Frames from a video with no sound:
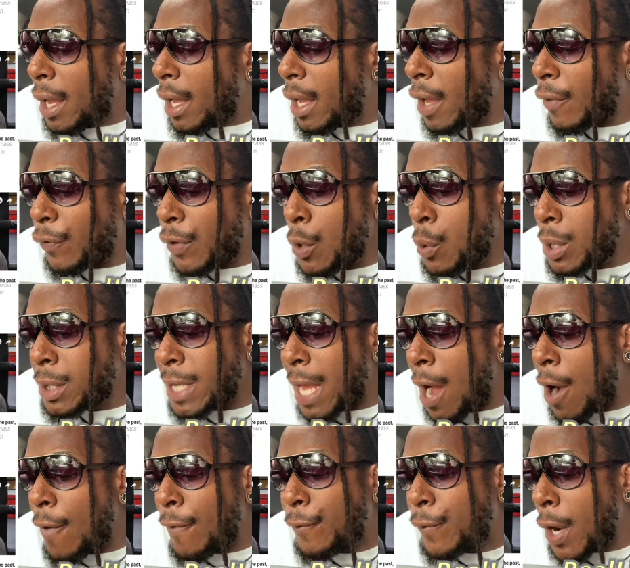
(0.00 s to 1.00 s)
If he was
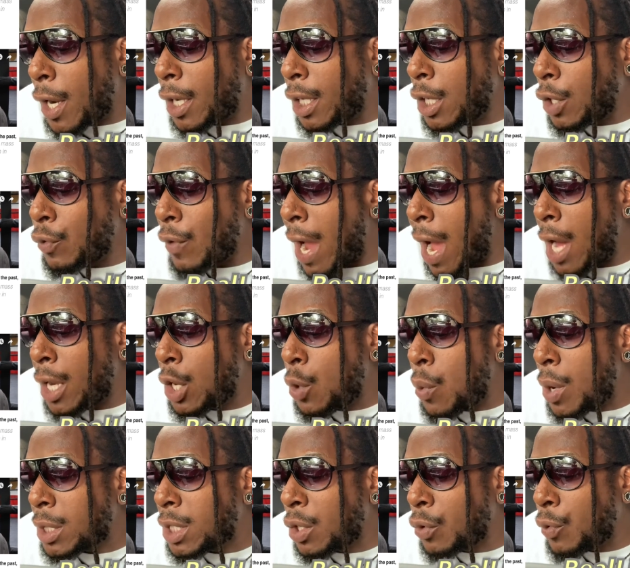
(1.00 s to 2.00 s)
out fucking around and
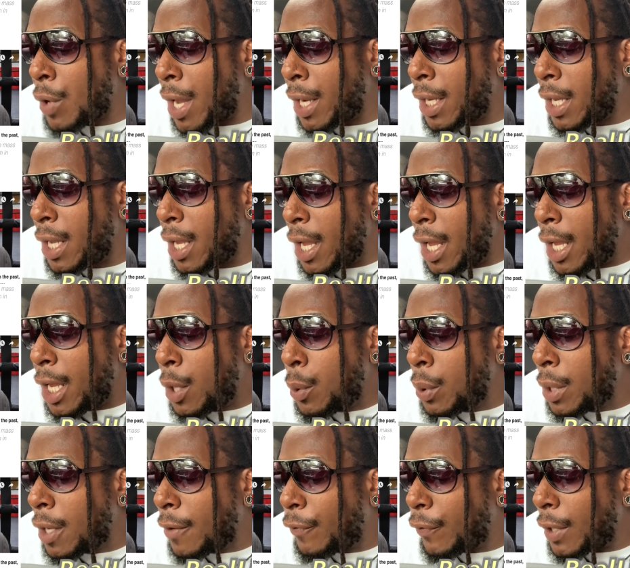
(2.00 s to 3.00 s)
wasn't ready, he
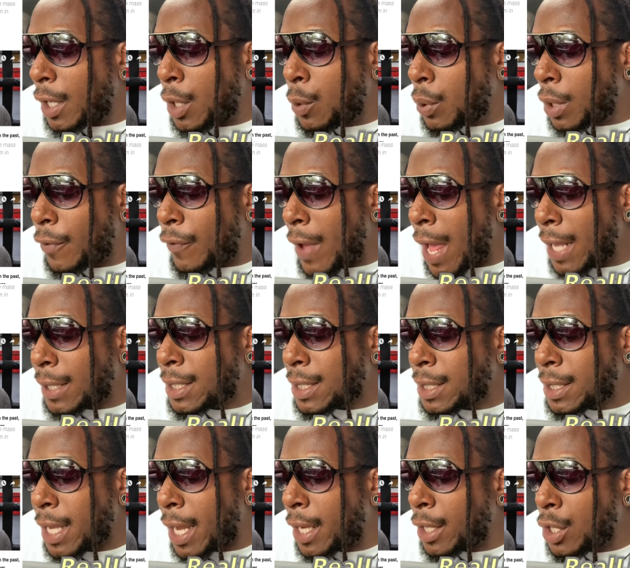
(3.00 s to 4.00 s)
would have had to
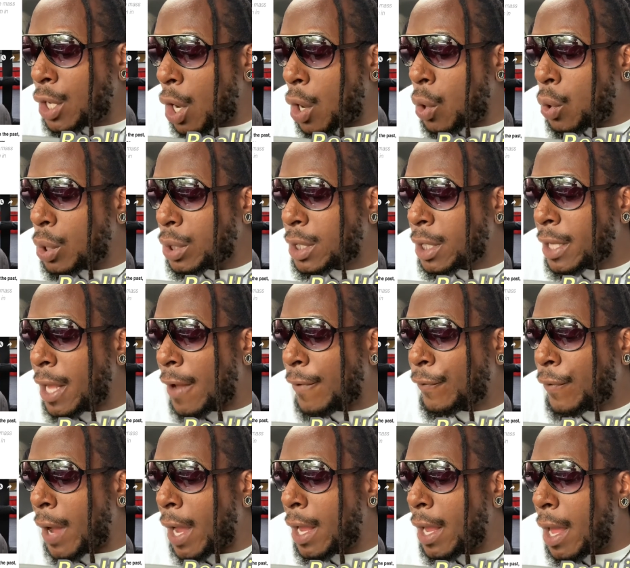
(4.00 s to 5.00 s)
say no to that
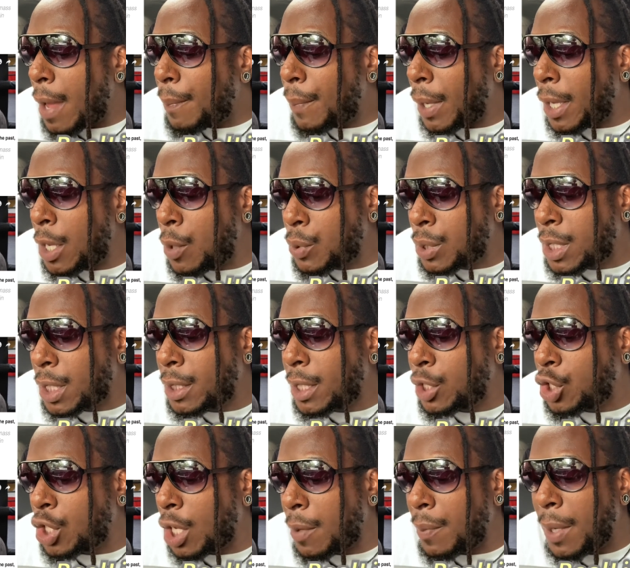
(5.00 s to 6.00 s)
fight. But he was in the
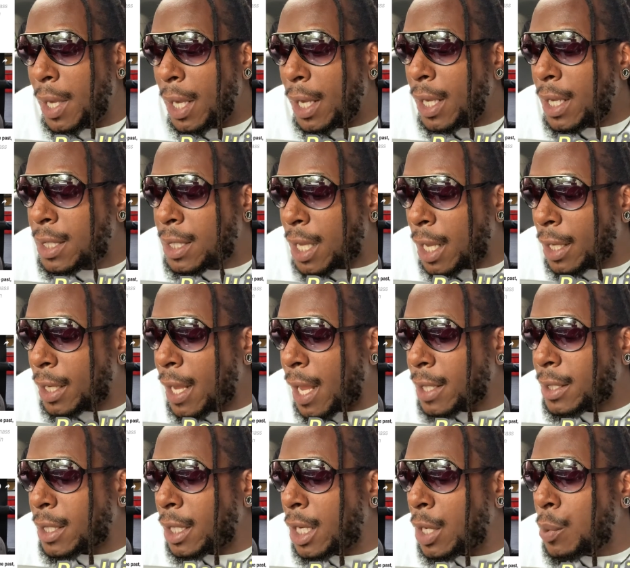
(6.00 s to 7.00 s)
gym, he said
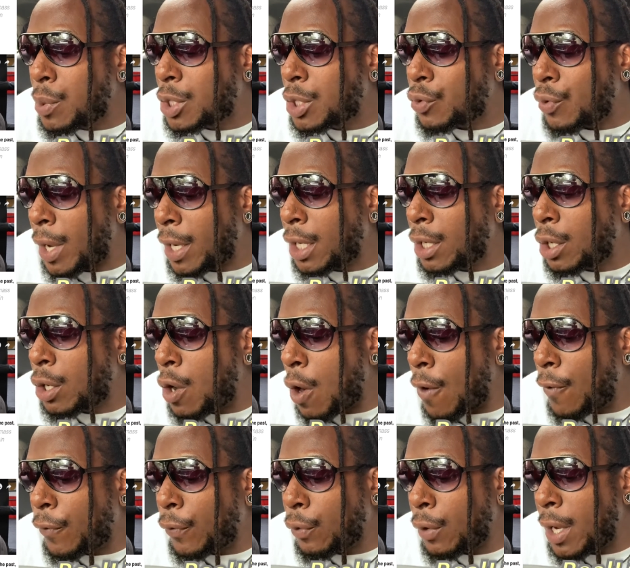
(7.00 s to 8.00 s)
yes, and he was ready to go
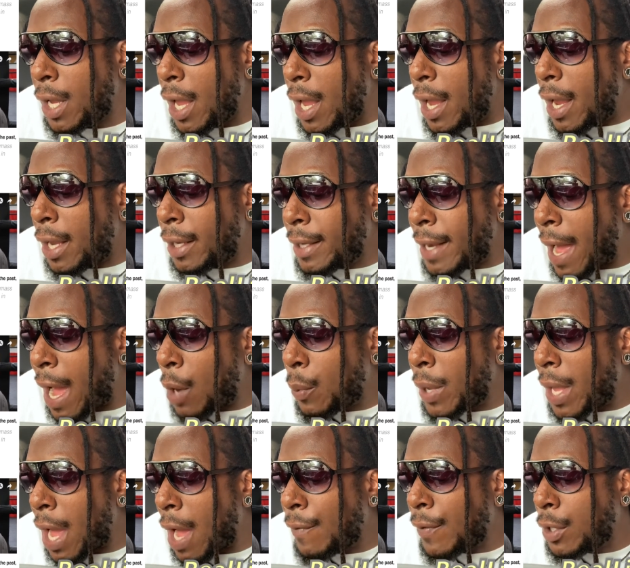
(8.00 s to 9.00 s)
for it. And now
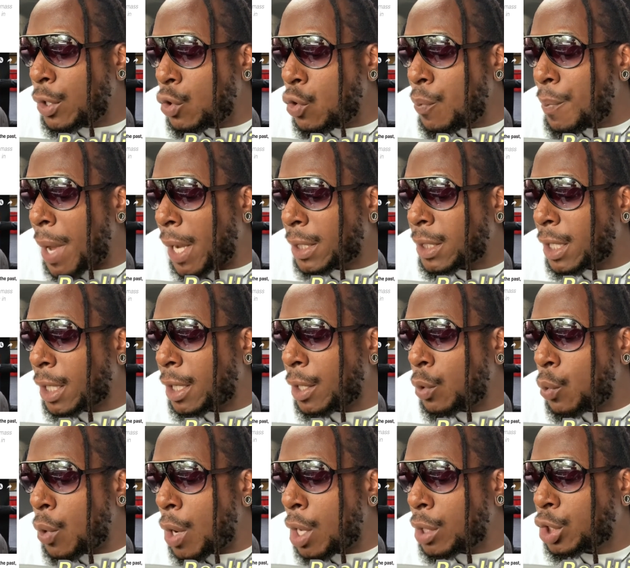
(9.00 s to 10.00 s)
we have a new
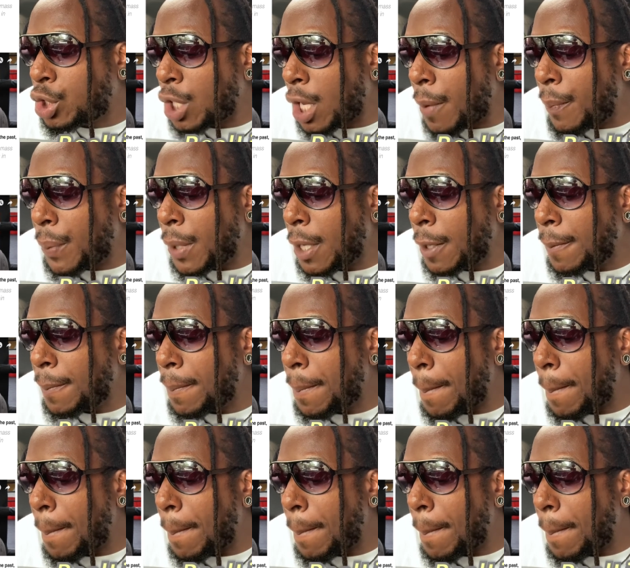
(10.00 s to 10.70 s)
Mexican world champion.